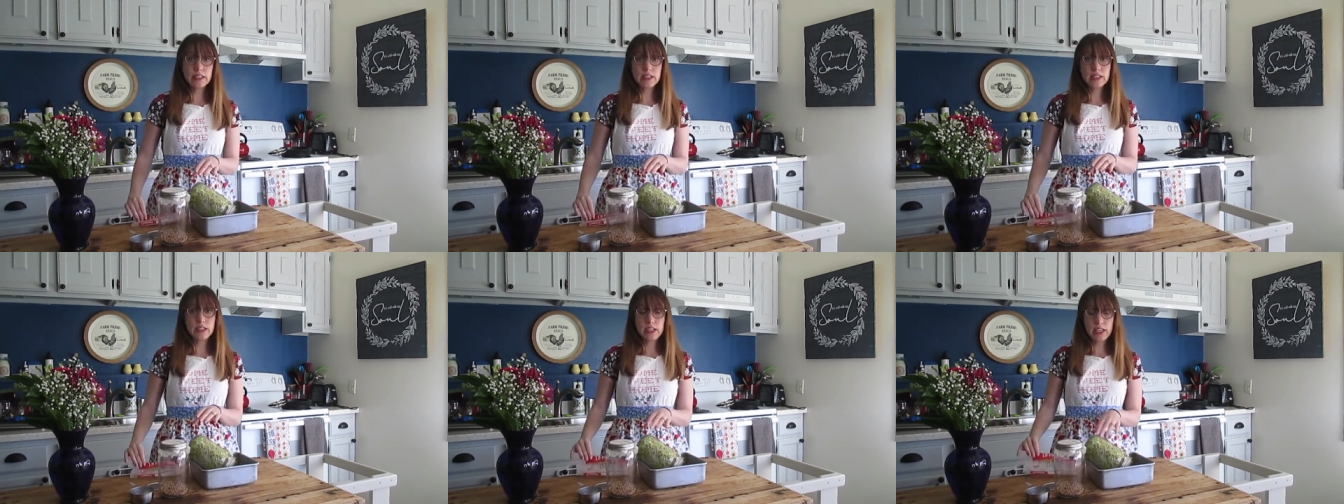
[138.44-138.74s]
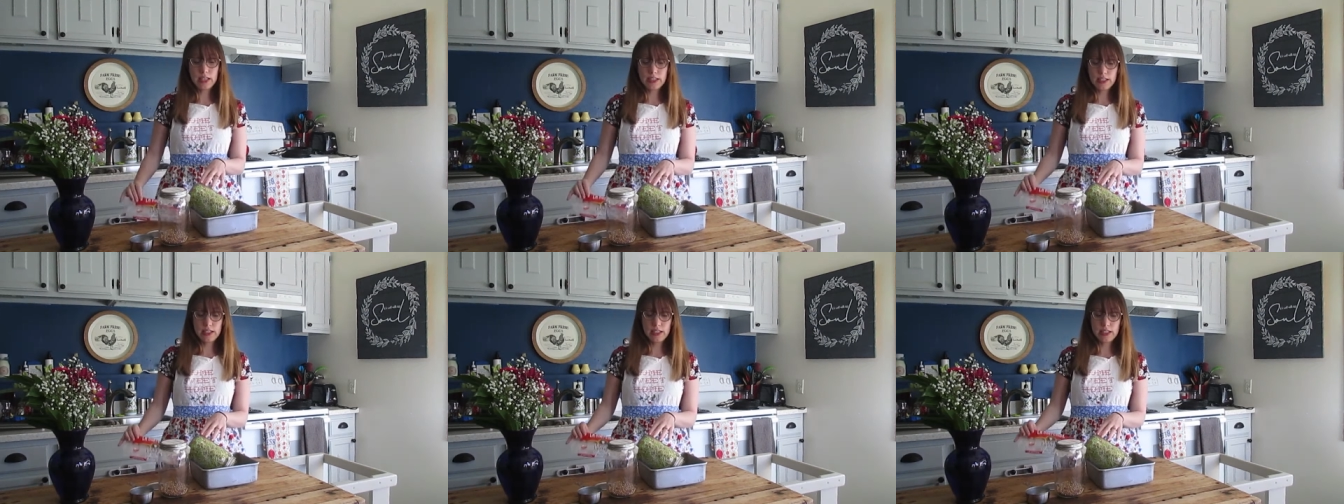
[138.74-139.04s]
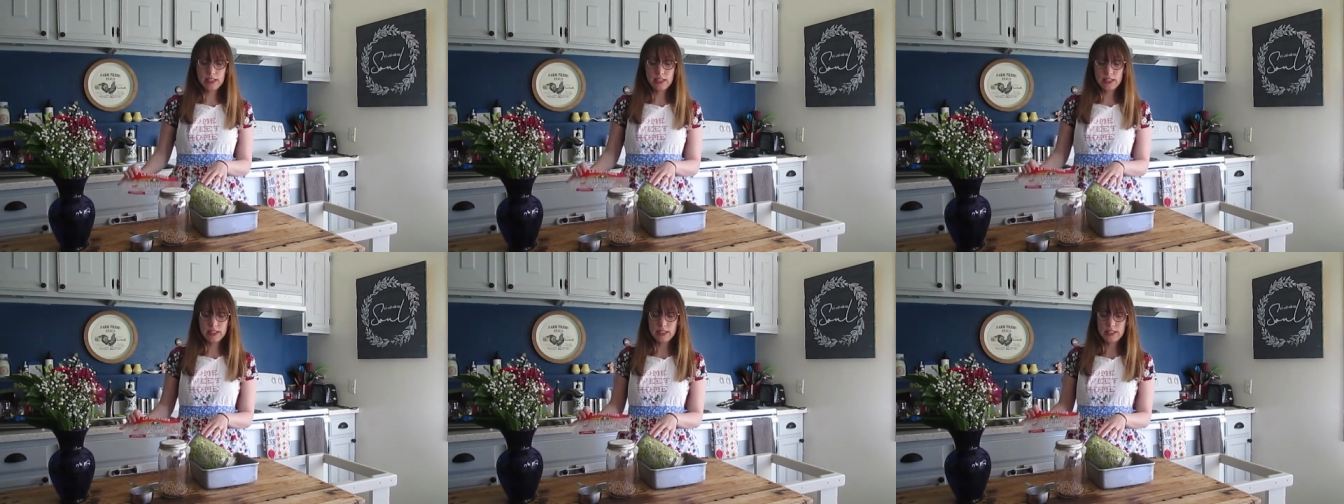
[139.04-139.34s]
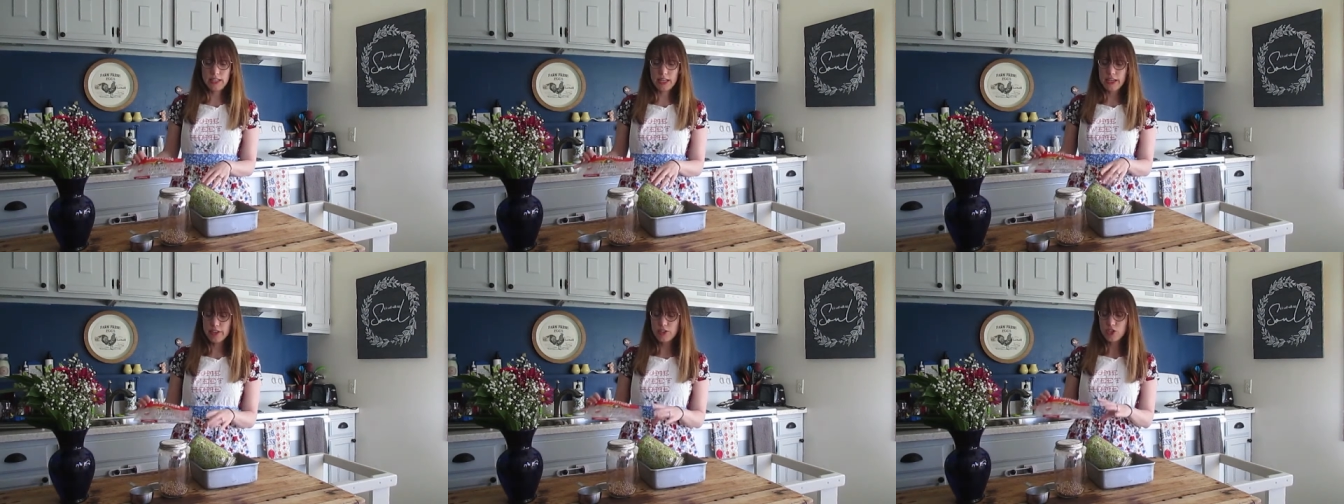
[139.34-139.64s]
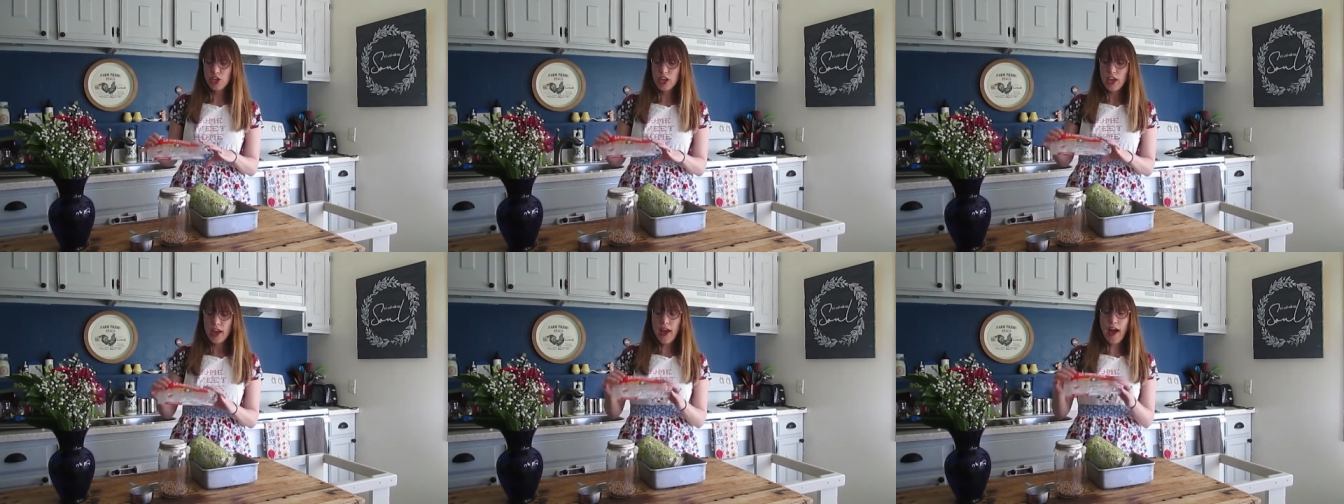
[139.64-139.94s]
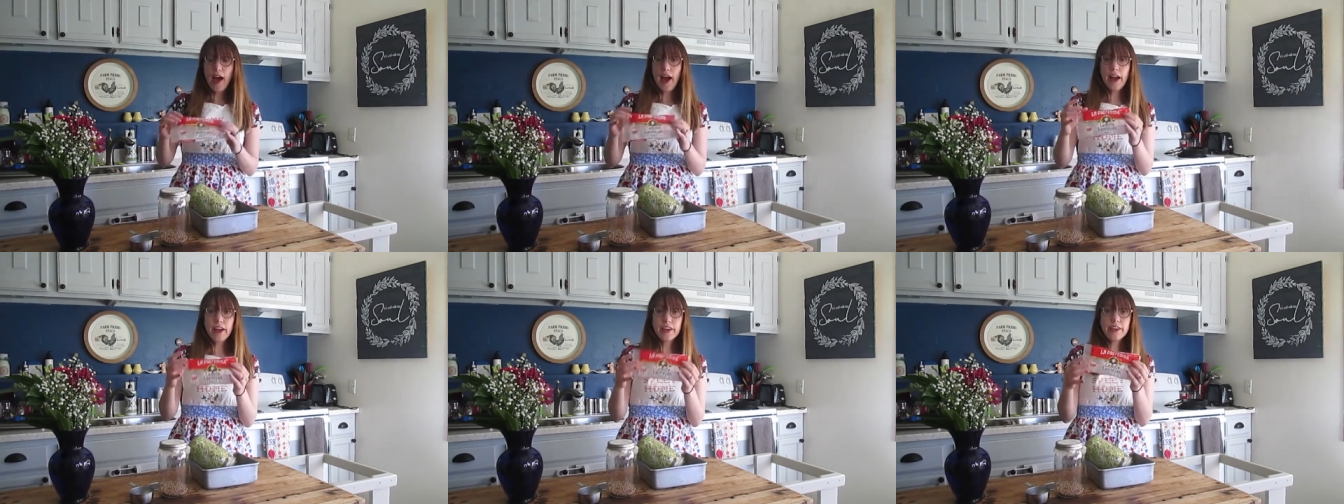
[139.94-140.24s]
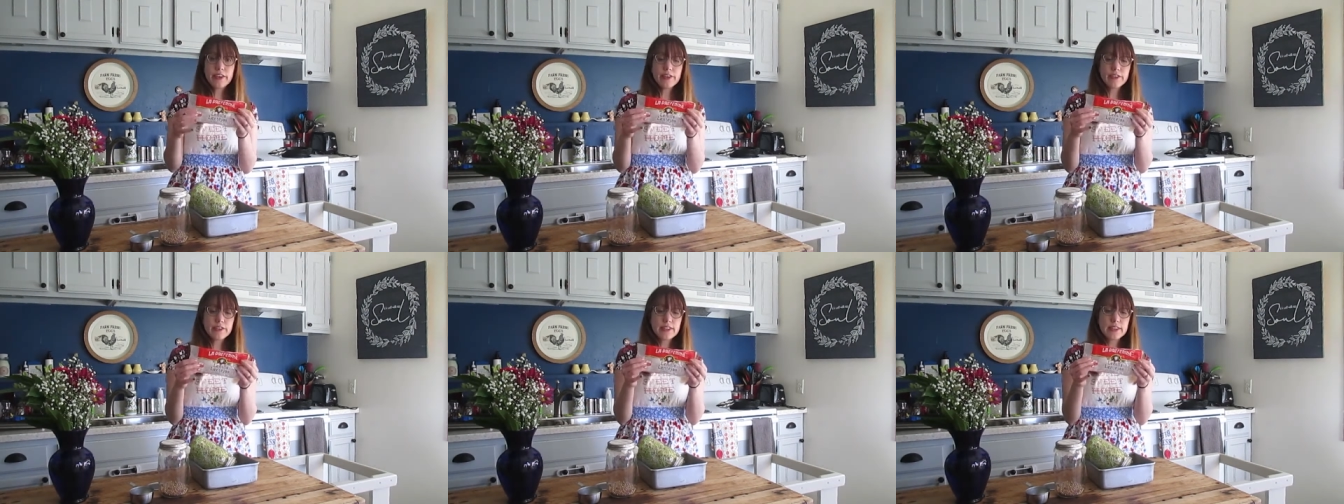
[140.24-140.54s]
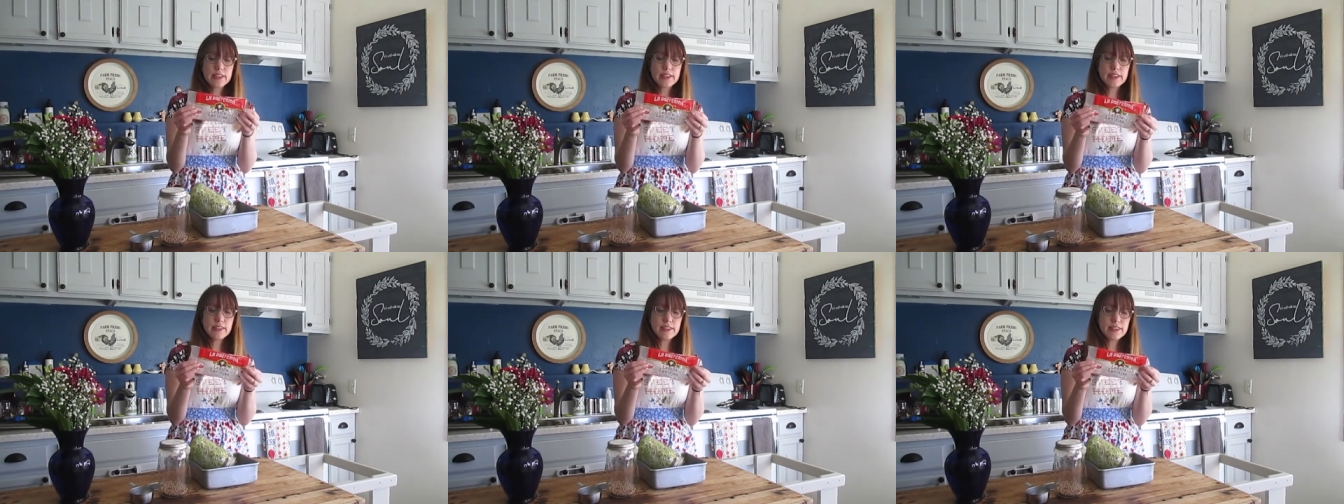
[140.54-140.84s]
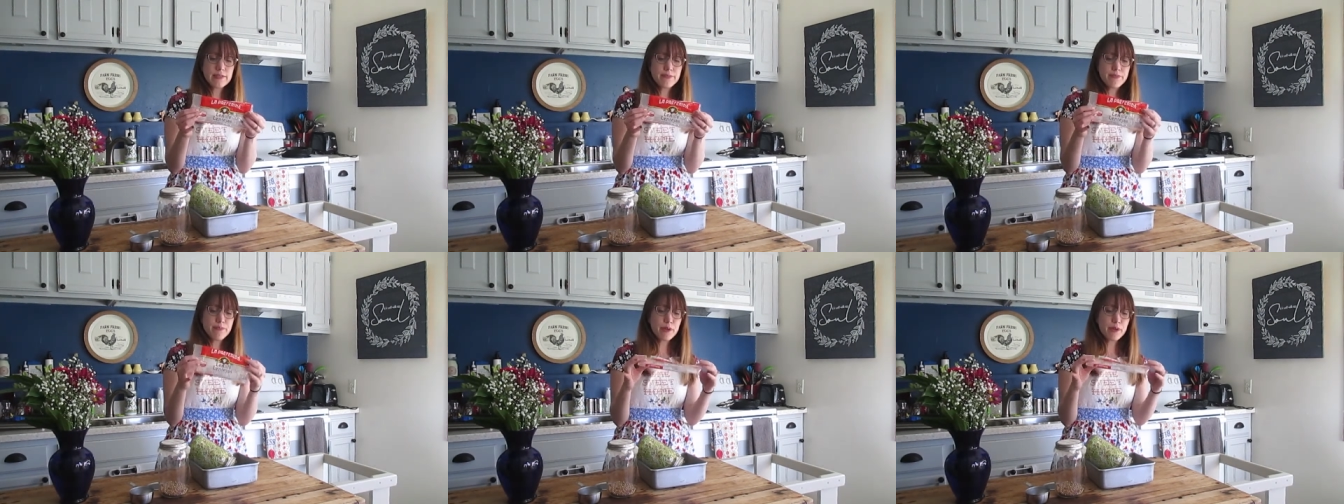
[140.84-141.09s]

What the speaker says: to get to this stage. I use this